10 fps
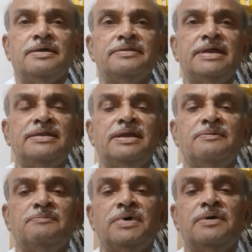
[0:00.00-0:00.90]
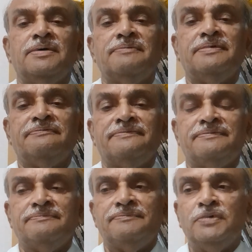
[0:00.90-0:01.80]
then the
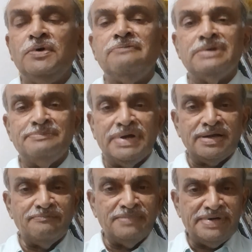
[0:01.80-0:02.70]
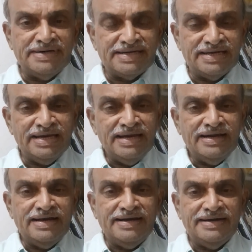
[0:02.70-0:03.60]
bones will become brittle
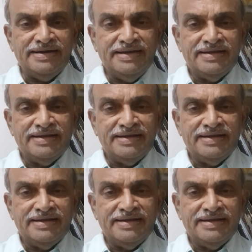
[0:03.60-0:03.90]
and